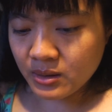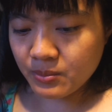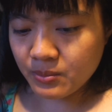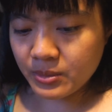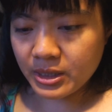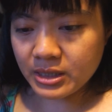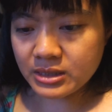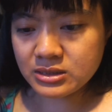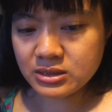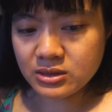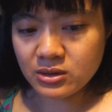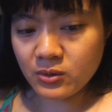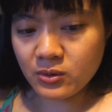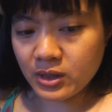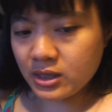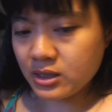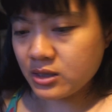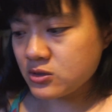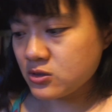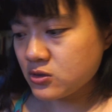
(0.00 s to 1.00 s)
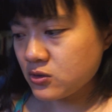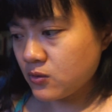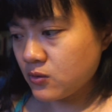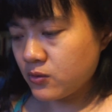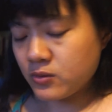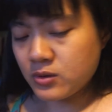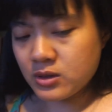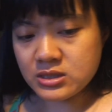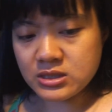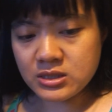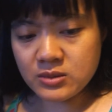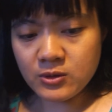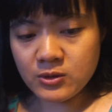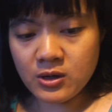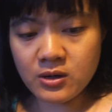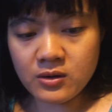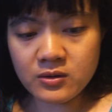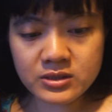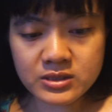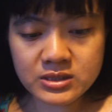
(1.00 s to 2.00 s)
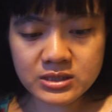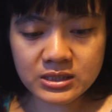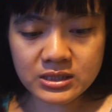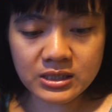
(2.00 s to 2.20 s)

But okay, so the SIM card is